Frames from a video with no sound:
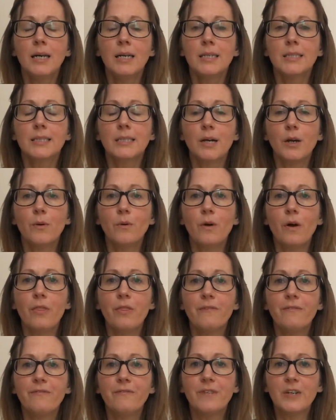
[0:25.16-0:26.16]
So the
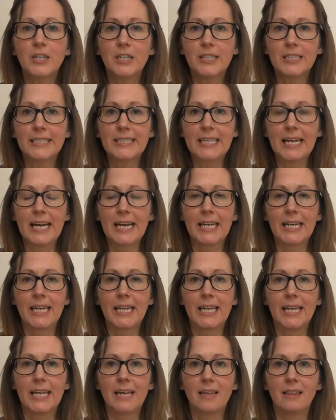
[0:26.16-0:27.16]
first
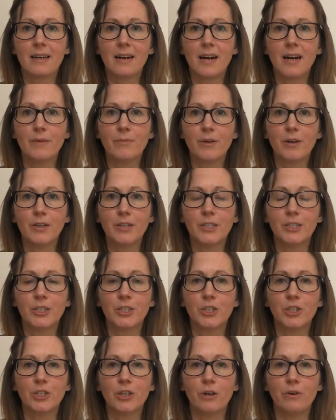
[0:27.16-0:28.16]
technique that I'm going to
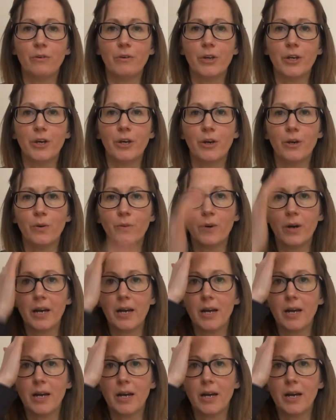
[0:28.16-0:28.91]
show you